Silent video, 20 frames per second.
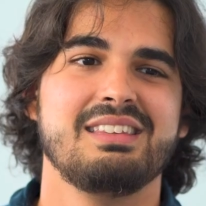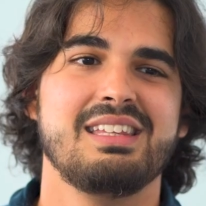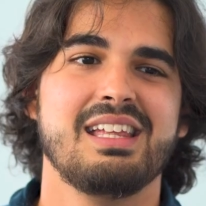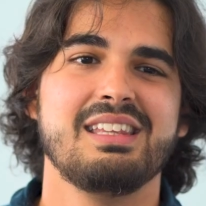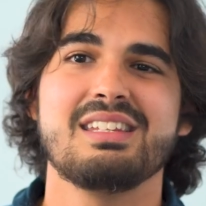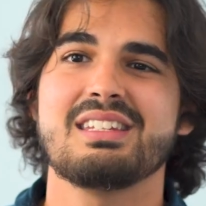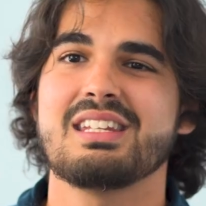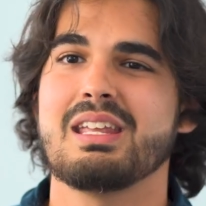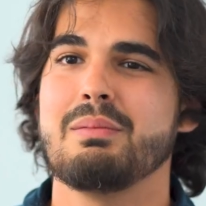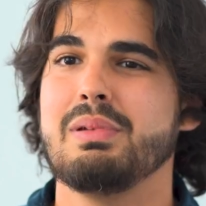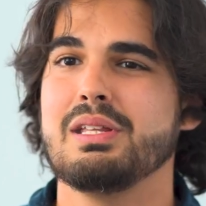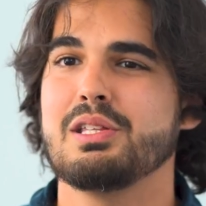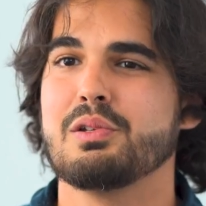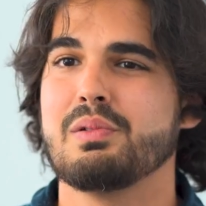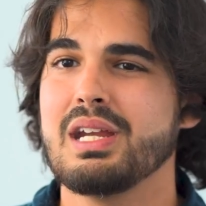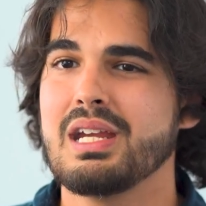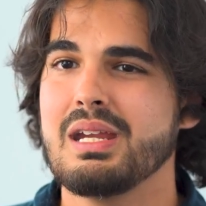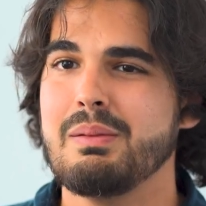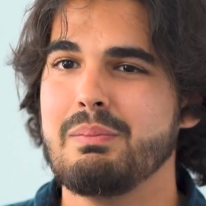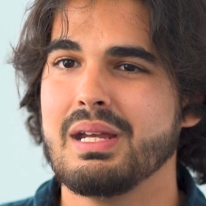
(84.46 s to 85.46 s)
then this can be
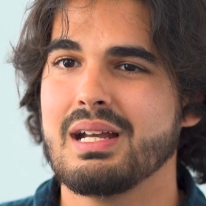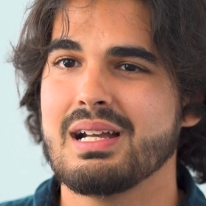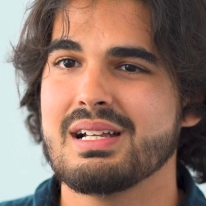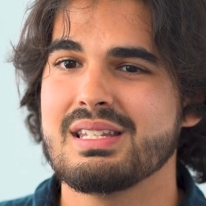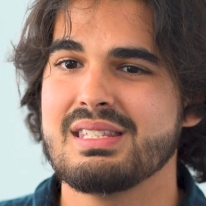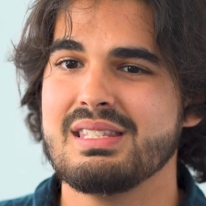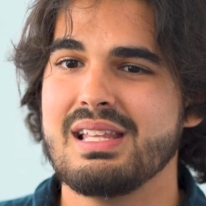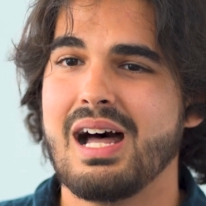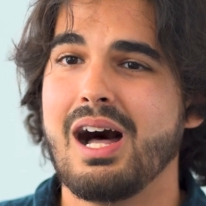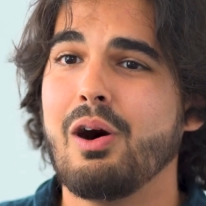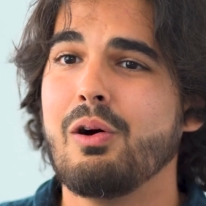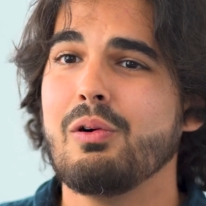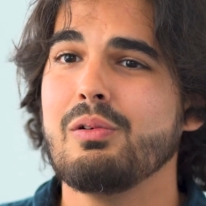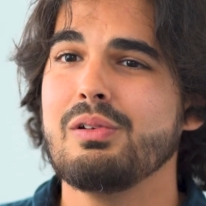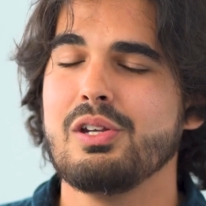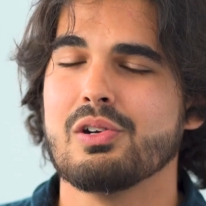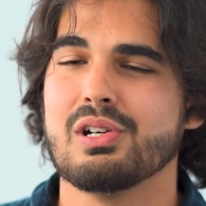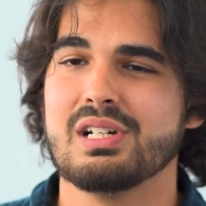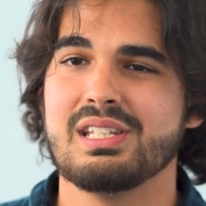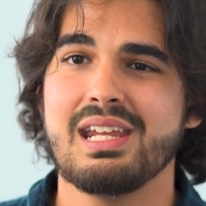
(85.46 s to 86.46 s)
tricky, because now
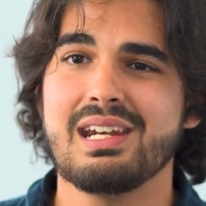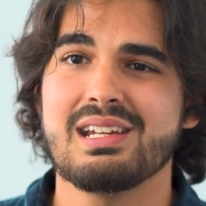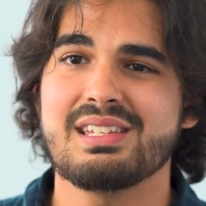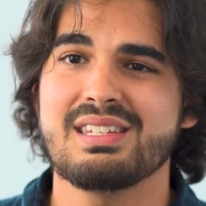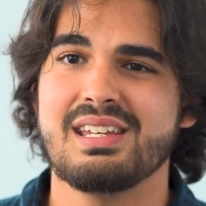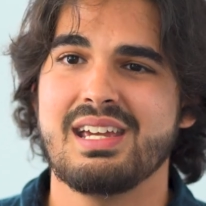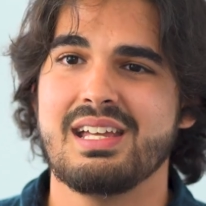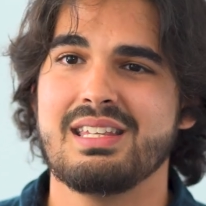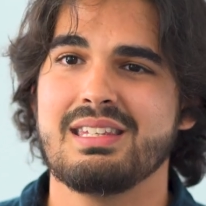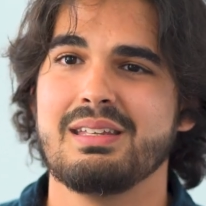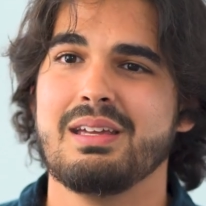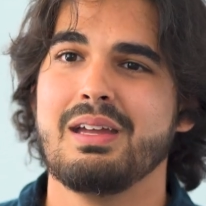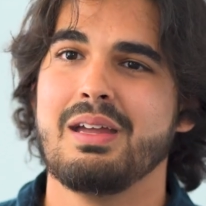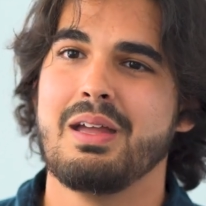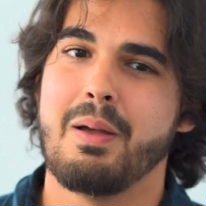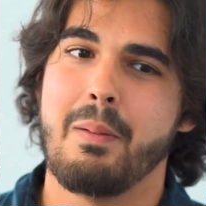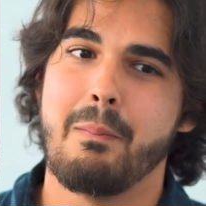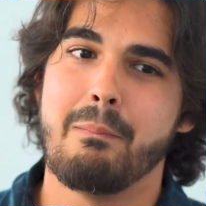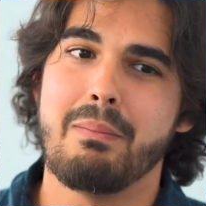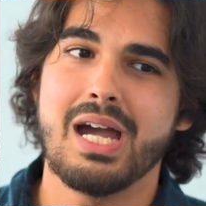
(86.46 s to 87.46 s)
your data set
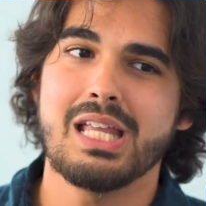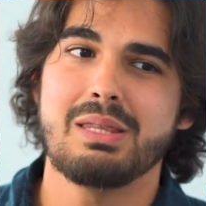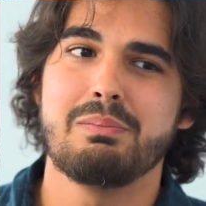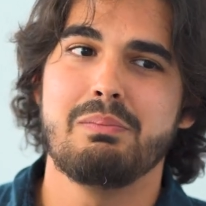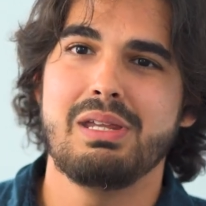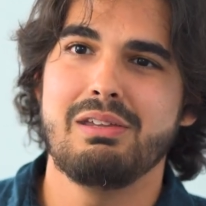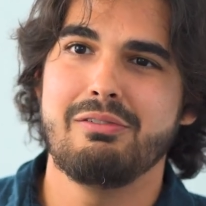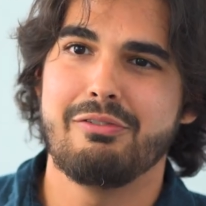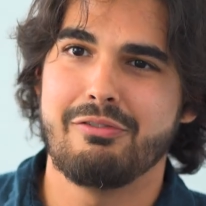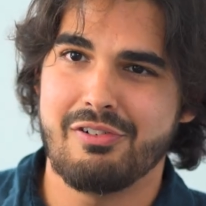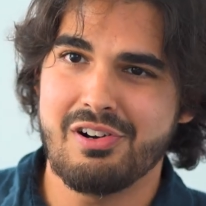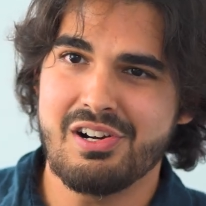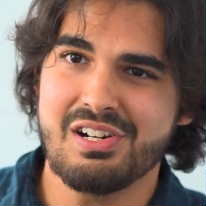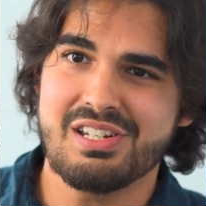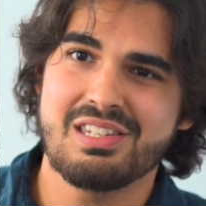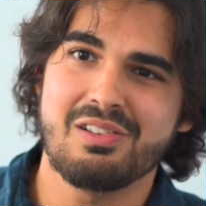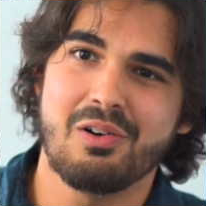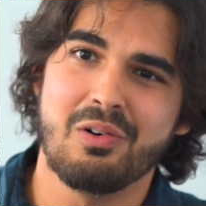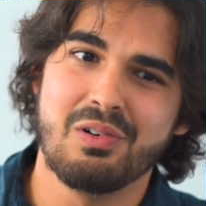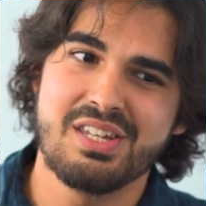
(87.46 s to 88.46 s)
might be
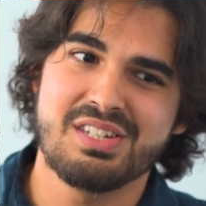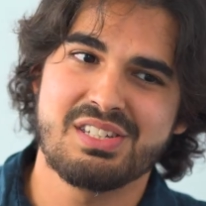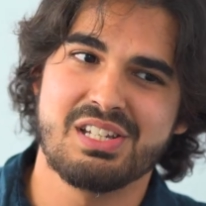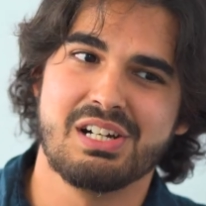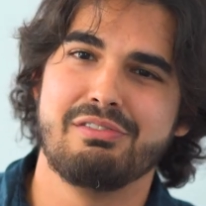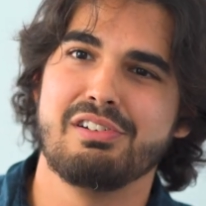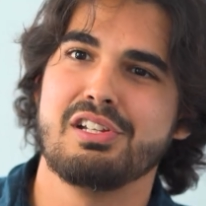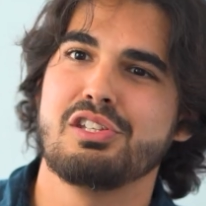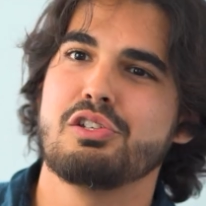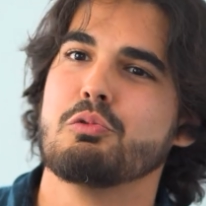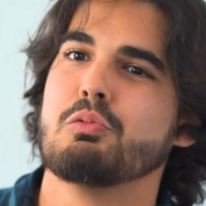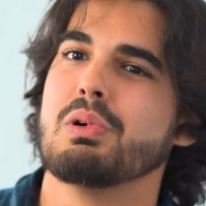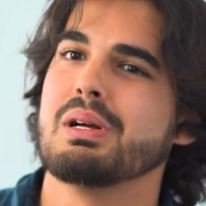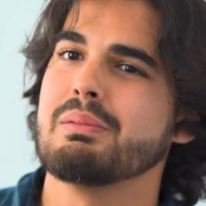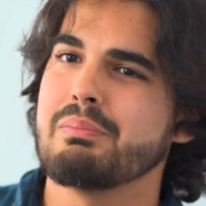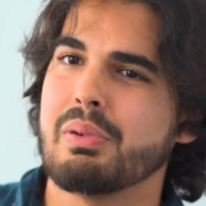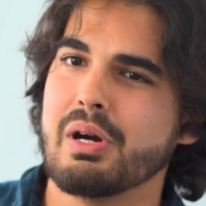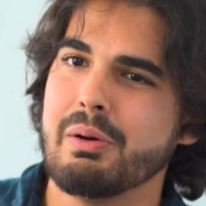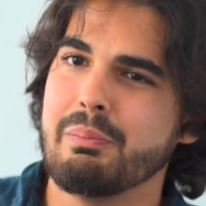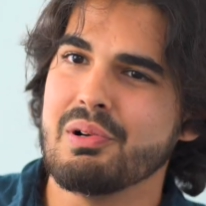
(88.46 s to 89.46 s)
first only serving to
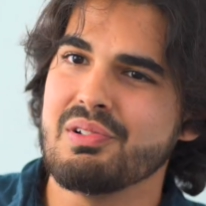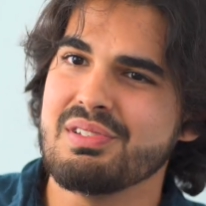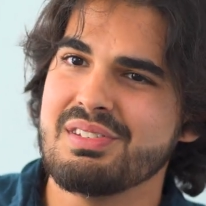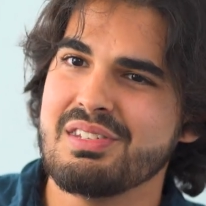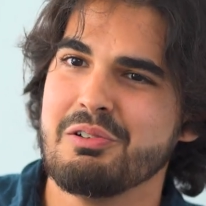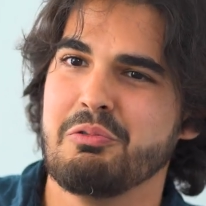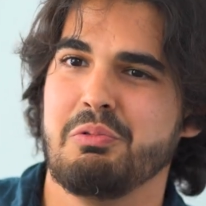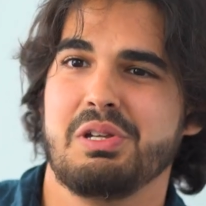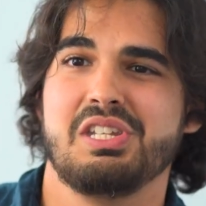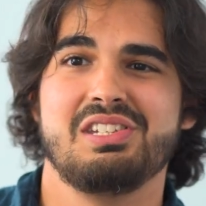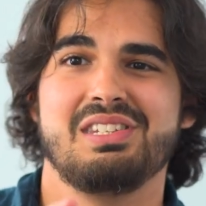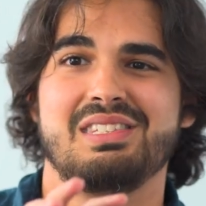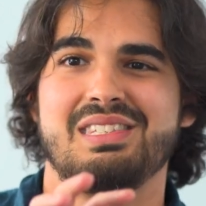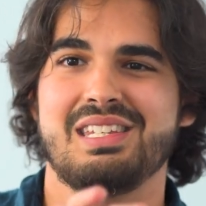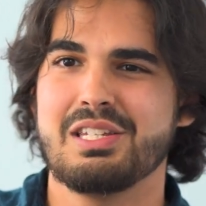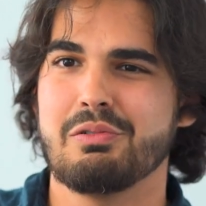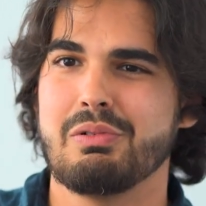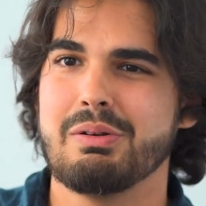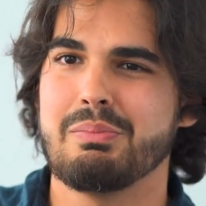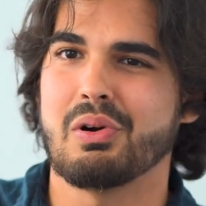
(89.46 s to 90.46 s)
one purpose, which is
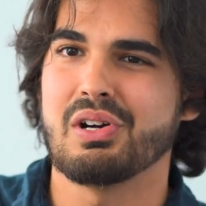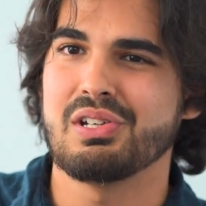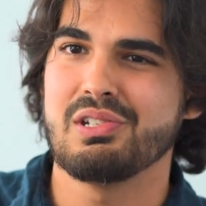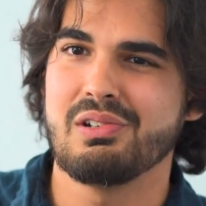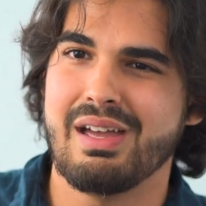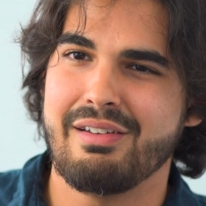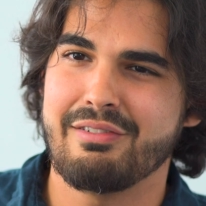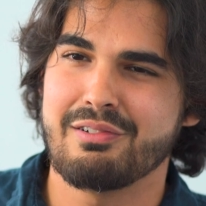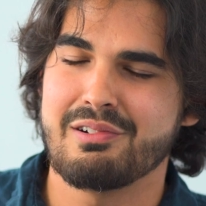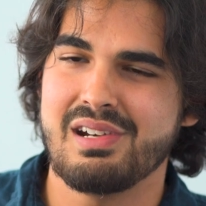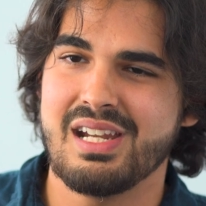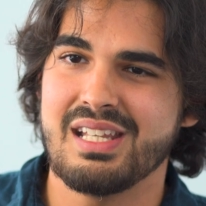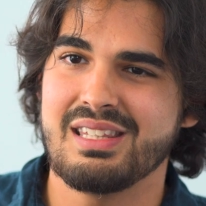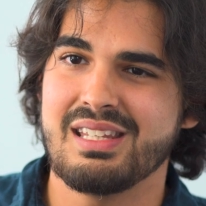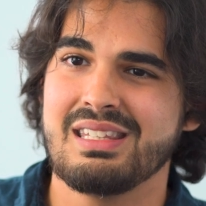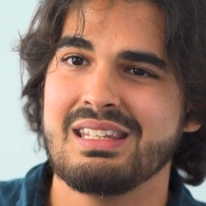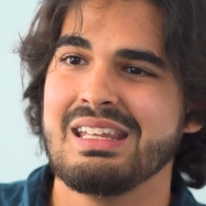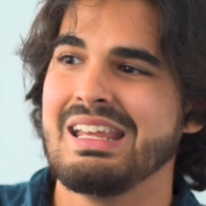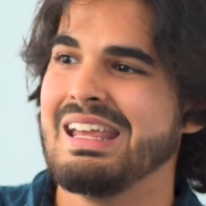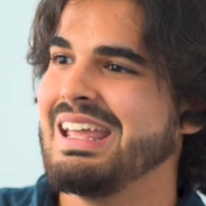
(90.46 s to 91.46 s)
this report you have
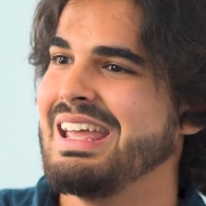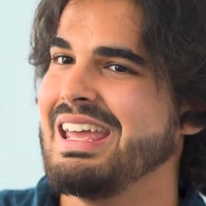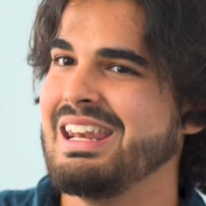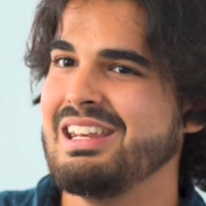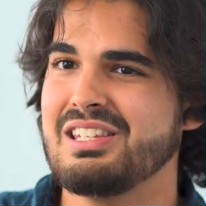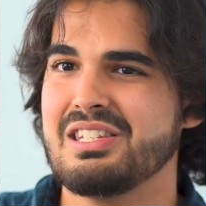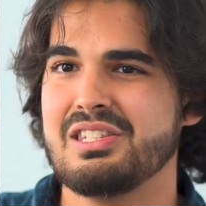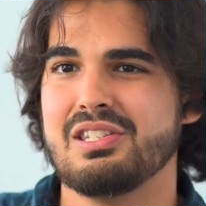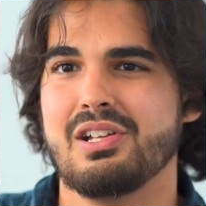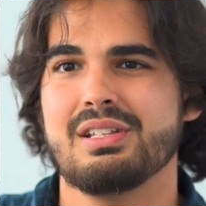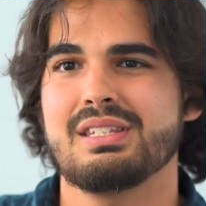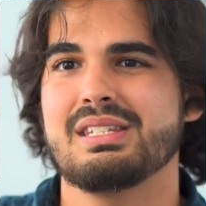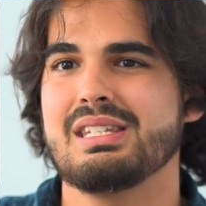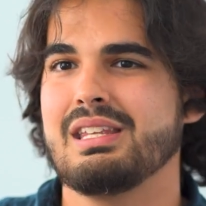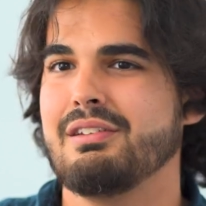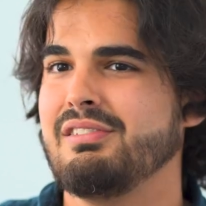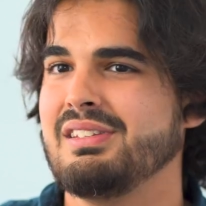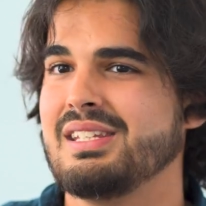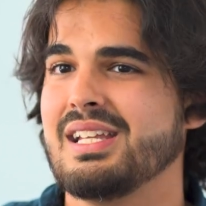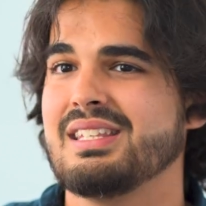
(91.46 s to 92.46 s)
created, and it's not
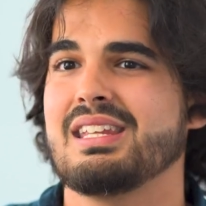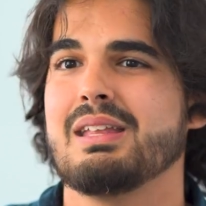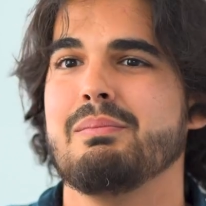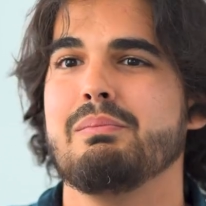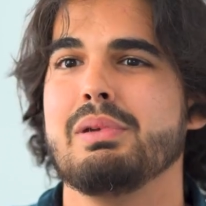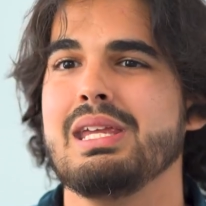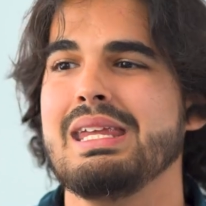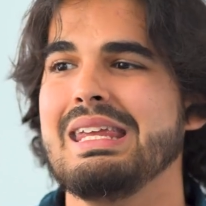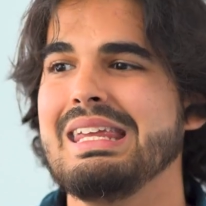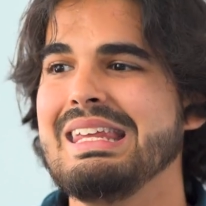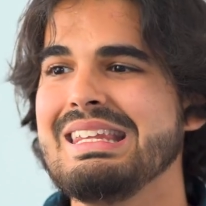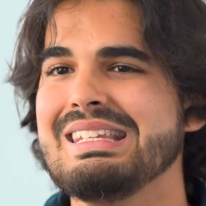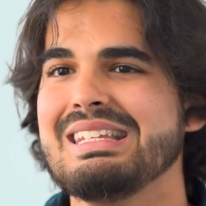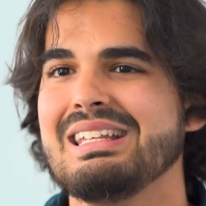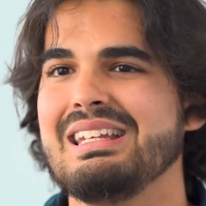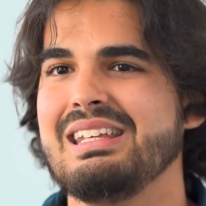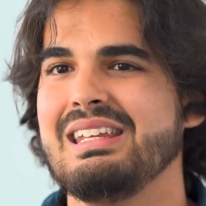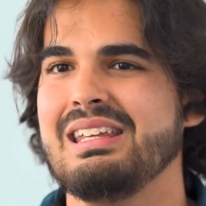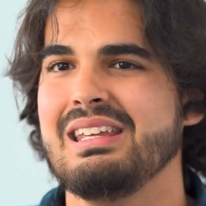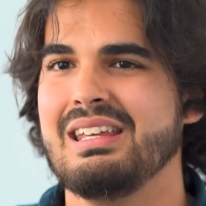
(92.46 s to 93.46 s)
something that's going to be
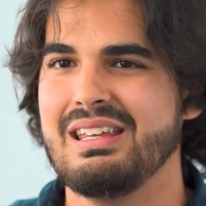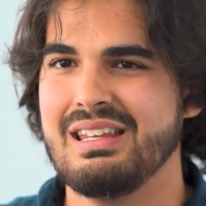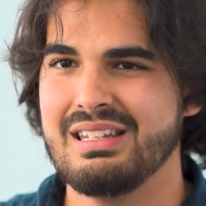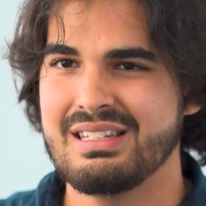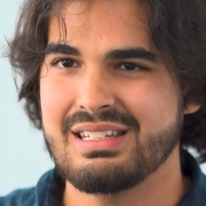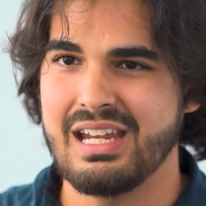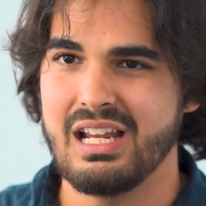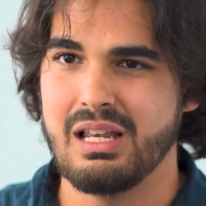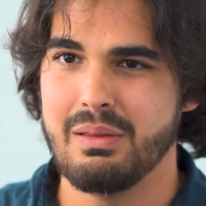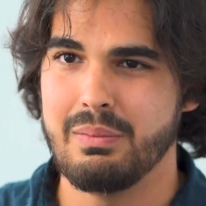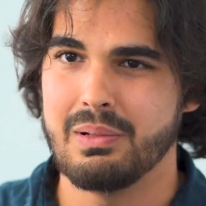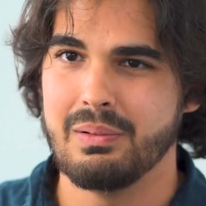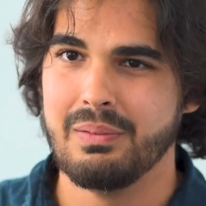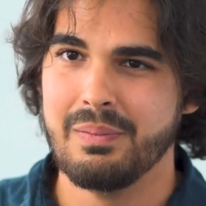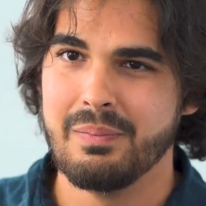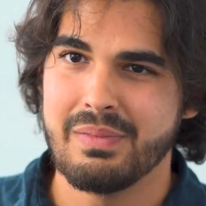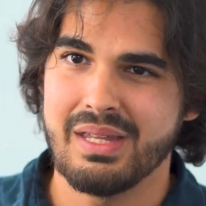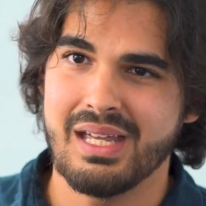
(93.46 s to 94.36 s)
easily scalable.